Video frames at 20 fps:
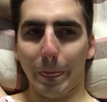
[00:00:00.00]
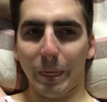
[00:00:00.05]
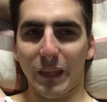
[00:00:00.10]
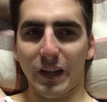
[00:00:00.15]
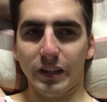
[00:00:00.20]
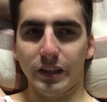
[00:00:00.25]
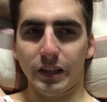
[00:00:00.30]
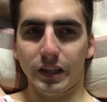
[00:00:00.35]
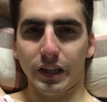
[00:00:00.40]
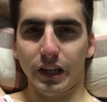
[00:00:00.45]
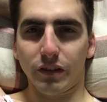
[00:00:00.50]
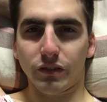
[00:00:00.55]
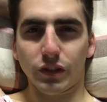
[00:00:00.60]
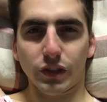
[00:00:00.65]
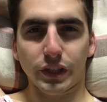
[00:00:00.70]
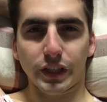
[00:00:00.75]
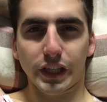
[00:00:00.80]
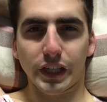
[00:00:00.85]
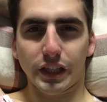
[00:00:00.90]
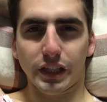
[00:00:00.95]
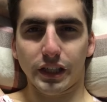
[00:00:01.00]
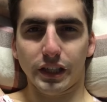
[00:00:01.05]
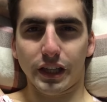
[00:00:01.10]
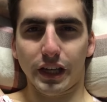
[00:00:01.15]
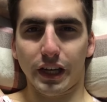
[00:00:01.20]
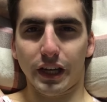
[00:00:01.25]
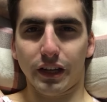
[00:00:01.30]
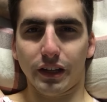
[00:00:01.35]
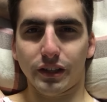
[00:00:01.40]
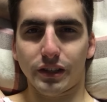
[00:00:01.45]
And then after they did
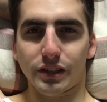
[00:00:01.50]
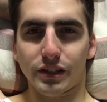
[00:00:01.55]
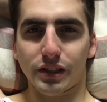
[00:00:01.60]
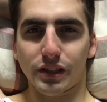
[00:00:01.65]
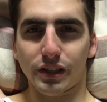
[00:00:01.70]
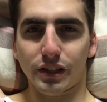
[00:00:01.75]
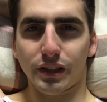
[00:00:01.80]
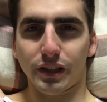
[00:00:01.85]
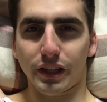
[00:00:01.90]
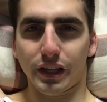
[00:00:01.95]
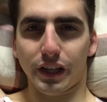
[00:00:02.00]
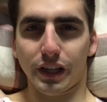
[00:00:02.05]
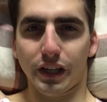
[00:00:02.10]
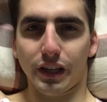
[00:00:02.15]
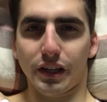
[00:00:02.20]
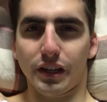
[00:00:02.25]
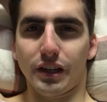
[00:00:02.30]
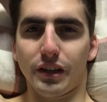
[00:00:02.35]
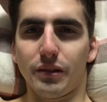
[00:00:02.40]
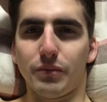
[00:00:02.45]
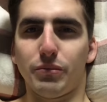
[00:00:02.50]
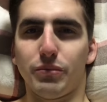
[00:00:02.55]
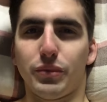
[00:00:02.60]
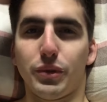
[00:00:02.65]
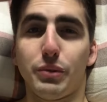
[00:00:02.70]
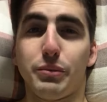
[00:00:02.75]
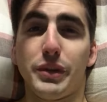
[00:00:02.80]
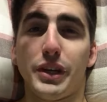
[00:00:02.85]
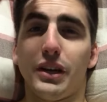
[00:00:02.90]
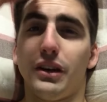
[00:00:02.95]
that, they
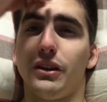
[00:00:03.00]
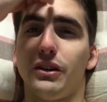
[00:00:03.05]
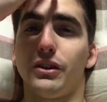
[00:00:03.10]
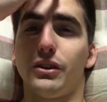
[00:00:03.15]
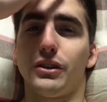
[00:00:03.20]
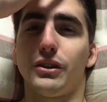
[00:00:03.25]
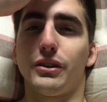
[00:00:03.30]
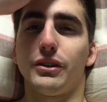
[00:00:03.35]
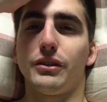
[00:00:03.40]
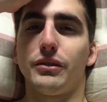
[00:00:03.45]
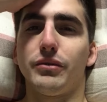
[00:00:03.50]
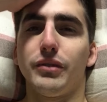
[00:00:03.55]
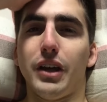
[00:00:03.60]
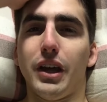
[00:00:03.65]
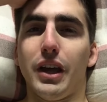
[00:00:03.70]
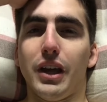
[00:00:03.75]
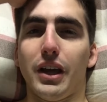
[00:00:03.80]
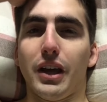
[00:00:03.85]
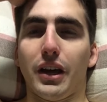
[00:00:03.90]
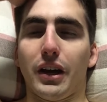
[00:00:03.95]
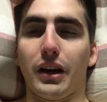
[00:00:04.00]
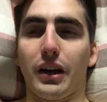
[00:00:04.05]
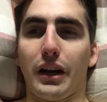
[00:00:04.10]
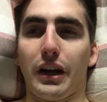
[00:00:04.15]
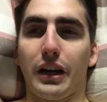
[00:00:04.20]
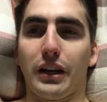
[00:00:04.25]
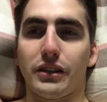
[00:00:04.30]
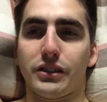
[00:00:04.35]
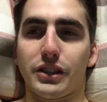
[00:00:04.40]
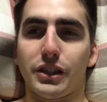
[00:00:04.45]
put me under, and
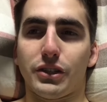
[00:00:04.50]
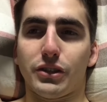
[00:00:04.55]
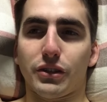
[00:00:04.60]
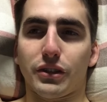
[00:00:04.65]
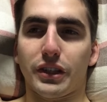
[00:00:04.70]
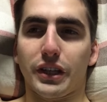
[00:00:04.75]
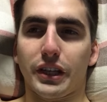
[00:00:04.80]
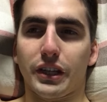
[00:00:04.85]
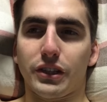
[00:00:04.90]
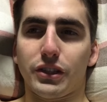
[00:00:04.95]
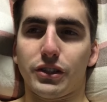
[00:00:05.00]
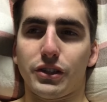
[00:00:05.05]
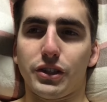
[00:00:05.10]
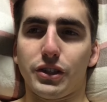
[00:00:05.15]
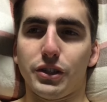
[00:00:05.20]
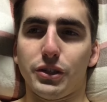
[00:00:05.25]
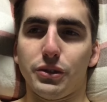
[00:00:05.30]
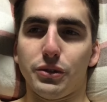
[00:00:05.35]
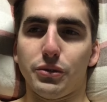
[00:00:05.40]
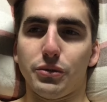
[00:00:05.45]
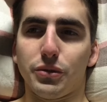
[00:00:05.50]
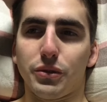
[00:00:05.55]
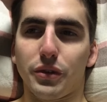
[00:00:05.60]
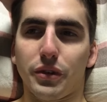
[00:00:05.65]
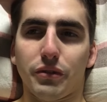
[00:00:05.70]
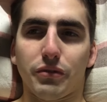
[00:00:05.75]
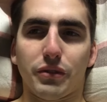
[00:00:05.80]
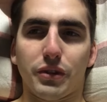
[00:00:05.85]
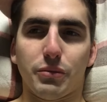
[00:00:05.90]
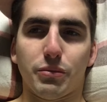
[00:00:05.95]
I honestly took like 2 or
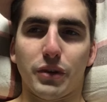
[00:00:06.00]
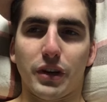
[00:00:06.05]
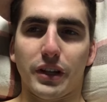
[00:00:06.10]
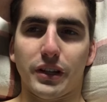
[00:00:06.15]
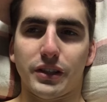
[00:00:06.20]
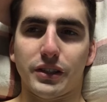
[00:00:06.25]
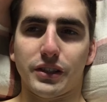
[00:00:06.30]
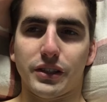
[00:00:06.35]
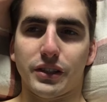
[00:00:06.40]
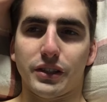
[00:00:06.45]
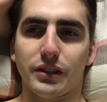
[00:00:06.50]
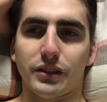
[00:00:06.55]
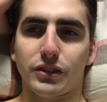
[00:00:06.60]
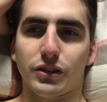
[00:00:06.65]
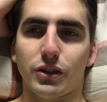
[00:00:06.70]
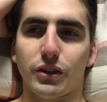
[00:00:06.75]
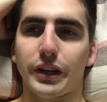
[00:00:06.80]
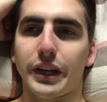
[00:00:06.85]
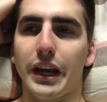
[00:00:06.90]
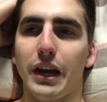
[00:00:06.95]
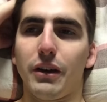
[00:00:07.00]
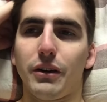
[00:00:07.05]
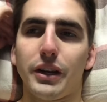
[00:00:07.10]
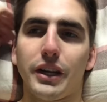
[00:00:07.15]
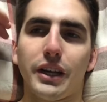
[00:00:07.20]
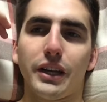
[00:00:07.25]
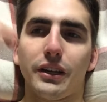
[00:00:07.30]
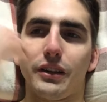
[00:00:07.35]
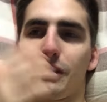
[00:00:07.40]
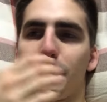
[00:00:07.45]
3 breaths and started
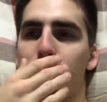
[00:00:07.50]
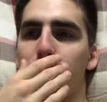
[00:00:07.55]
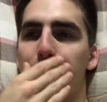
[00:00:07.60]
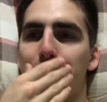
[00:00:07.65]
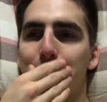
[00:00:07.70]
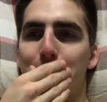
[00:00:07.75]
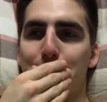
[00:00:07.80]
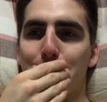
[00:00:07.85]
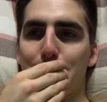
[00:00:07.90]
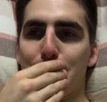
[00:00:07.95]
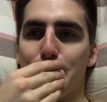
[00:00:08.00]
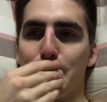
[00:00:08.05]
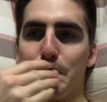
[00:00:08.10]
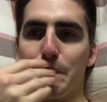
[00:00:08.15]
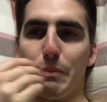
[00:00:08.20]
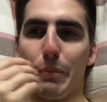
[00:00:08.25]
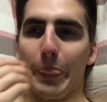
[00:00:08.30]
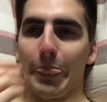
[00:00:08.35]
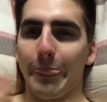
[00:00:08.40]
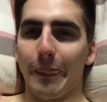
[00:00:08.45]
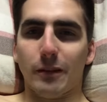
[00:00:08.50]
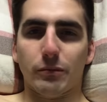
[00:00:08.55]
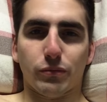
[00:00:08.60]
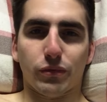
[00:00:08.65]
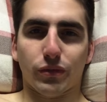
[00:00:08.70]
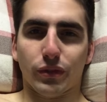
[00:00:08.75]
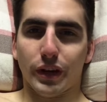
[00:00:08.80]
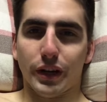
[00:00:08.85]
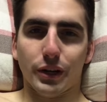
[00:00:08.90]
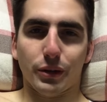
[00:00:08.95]
counting, and
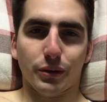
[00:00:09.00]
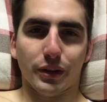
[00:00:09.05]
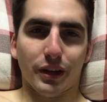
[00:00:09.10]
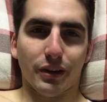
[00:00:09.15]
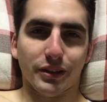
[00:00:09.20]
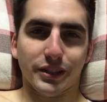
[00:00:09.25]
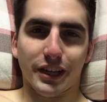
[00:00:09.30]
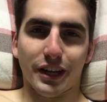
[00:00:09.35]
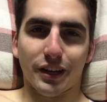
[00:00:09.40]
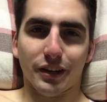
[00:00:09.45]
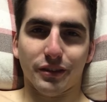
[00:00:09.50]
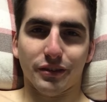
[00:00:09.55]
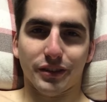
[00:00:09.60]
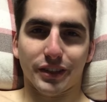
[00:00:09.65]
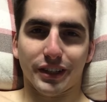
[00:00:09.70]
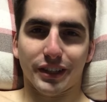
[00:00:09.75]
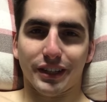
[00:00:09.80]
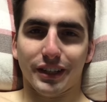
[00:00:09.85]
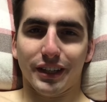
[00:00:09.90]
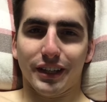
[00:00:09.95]
before I knew it, I was out of it.